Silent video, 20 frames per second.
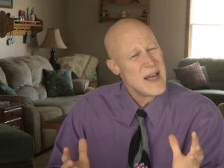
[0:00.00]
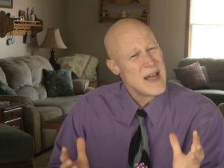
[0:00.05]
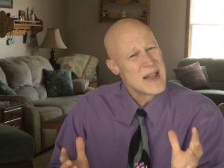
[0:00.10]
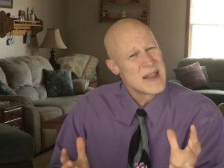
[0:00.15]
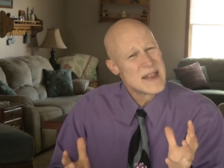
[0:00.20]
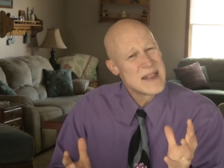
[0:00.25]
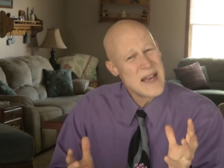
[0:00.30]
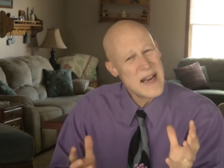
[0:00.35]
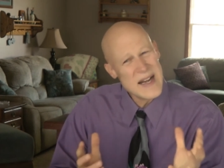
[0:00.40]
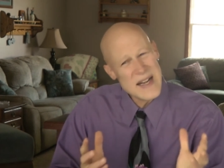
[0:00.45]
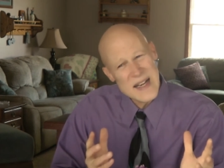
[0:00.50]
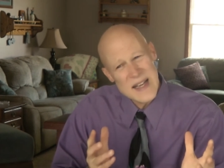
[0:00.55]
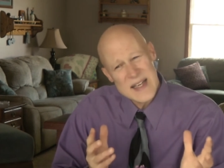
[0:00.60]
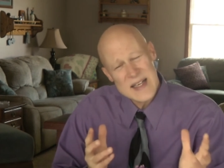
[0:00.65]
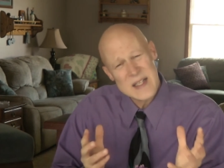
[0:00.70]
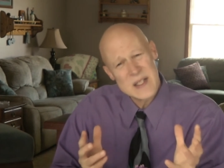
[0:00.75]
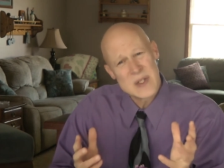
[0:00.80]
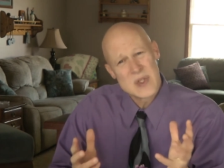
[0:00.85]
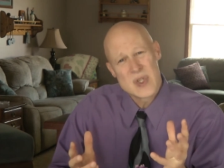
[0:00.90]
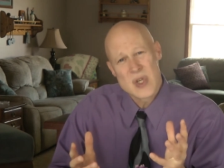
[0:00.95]
they
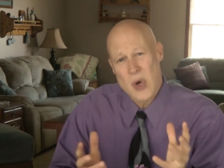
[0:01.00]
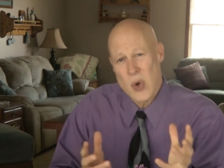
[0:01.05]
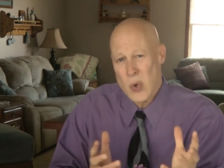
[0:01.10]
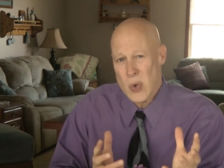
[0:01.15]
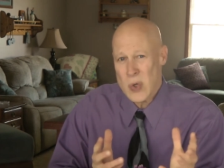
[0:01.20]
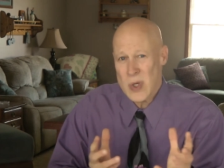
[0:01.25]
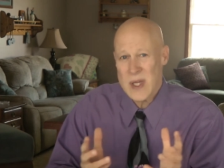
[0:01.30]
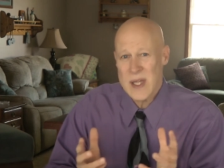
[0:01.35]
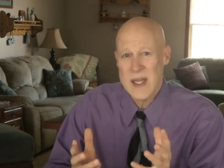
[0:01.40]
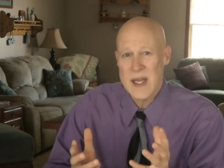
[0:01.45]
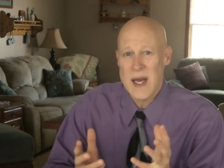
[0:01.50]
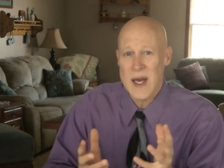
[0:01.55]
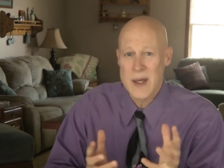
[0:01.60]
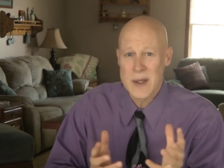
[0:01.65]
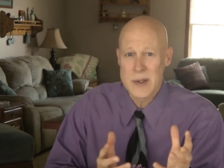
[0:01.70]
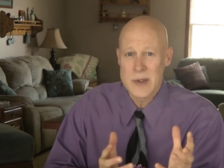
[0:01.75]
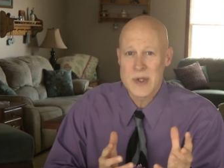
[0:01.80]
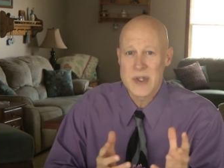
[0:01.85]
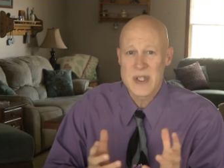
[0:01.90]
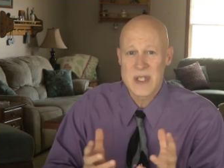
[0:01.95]
didn't totally
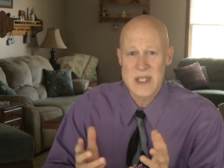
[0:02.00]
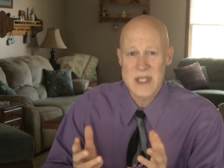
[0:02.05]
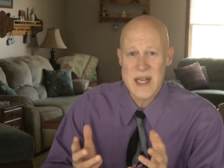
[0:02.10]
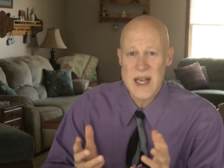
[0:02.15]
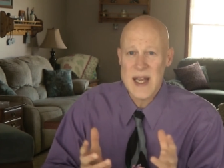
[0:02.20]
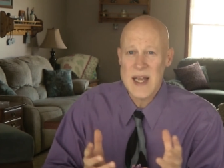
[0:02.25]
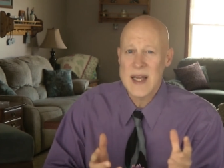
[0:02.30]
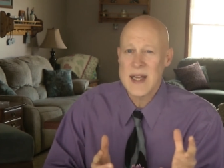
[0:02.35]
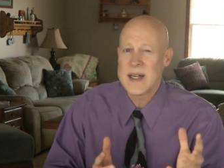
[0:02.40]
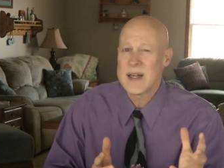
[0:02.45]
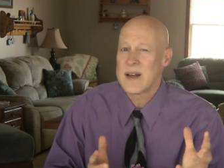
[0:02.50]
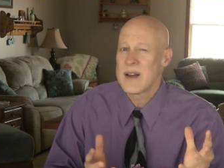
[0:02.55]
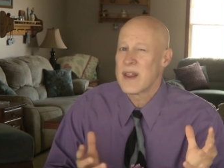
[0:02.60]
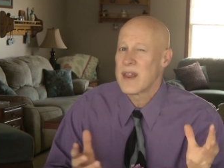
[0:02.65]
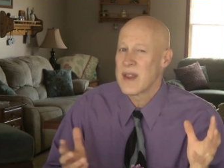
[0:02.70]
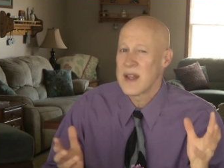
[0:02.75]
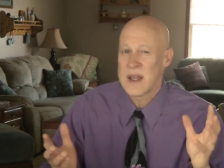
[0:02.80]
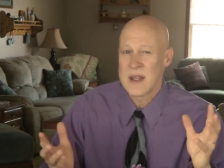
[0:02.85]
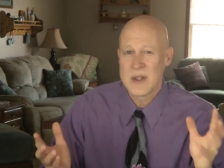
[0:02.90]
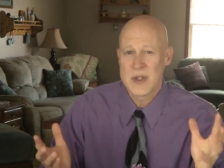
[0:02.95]
understand
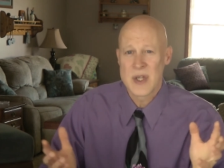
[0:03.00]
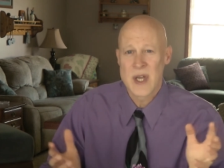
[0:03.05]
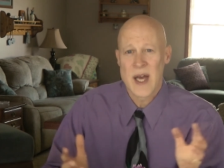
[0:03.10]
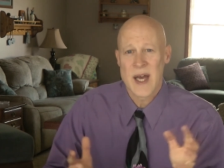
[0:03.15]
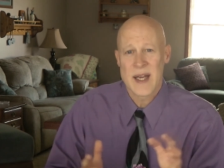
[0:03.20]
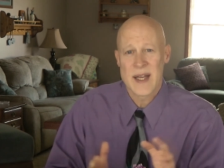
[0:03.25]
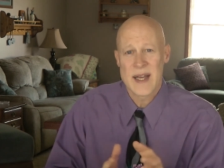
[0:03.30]
things yet.